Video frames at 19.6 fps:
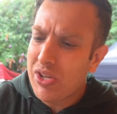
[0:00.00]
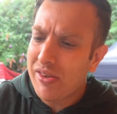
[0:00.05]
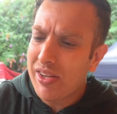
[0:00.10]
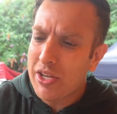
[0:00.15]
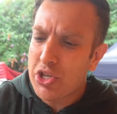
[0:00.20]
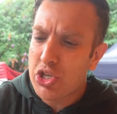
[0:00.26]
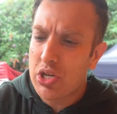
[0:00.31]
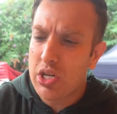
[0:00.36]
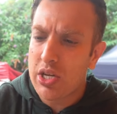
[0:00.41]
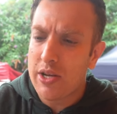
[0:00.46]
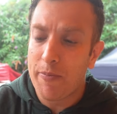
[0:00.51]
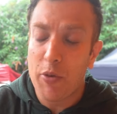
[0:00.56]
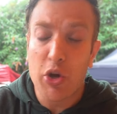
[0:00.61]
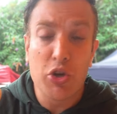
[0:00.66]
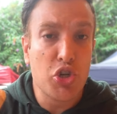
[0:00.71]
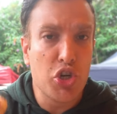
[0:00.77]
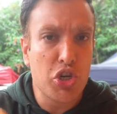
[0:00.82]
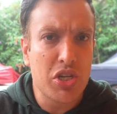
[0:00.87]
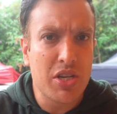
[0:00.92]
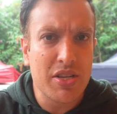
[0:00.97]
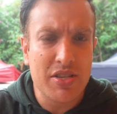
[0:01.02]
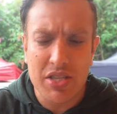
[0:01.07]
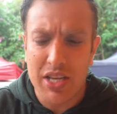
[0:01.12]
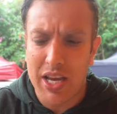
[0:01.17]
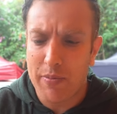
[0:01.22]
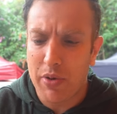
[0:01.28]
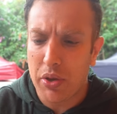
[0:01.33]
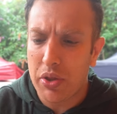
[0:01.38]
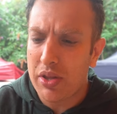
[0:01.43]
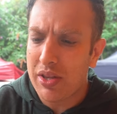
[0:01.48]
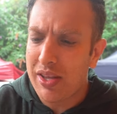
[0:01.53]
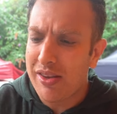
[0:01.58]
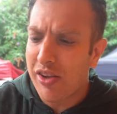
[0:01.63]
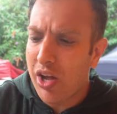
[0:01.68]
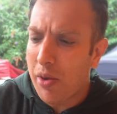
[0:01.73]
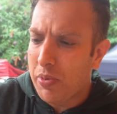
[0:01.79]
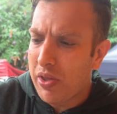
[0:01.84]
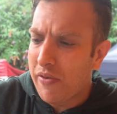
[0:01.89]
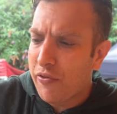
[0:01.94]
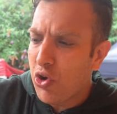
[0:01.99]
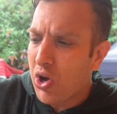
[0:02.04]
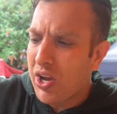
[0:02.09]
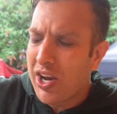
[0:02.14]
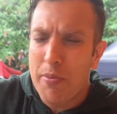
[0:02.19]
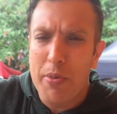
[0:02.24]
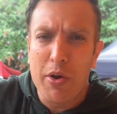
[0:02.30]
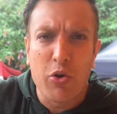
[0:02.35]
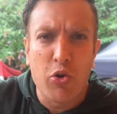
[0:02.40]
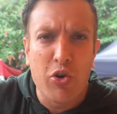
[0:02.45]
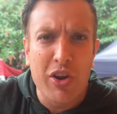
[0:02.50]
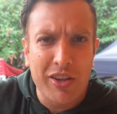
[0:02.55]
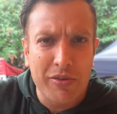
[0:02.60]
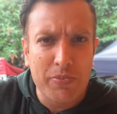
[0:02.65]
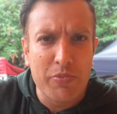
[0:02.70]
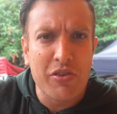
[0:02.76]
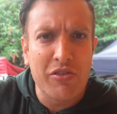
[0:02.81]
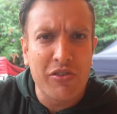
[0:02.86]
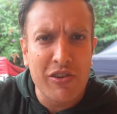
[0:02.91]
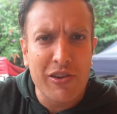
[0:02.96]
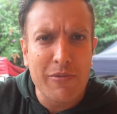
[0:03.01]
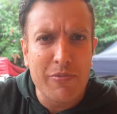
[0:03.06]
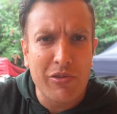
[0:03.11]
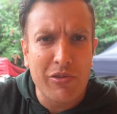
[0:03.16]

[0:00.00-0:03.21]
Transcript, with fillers: These actually are usually steamed, I think these are, but they've got a little bit of crispness to